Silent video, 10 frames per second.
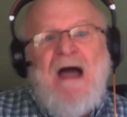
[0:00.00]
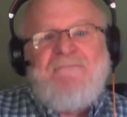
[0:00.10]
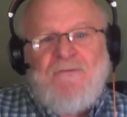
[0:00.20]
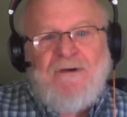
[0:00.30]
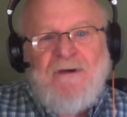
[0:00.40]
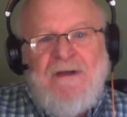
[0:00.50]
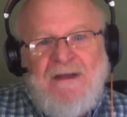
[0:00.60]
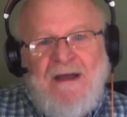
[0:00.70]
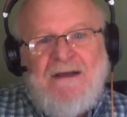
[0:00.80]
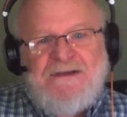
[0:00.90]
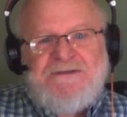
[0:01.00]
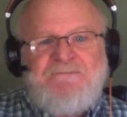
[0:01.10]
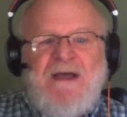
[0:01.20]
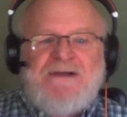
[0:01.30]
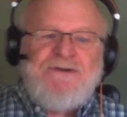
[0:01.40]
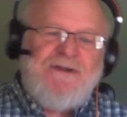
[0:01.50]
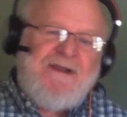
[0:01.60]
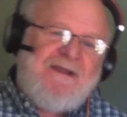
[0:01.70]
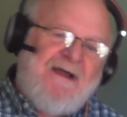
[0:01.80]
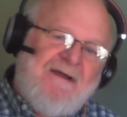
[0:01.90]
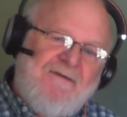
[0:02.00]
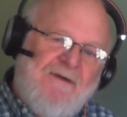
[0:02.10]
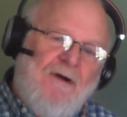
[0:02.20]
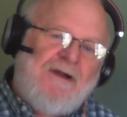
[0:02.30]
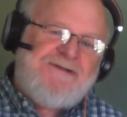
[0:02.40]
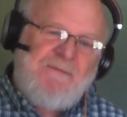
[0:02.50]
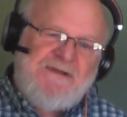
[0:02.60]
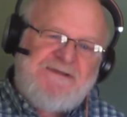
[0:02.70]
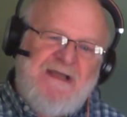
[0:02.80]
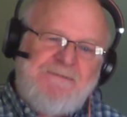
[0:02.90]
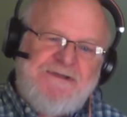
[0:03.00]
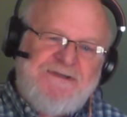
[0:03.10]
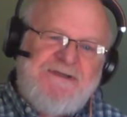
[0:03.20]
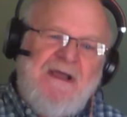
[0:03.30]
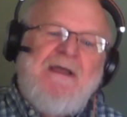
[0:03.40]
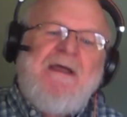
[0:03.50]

for specialty hardship exceptions.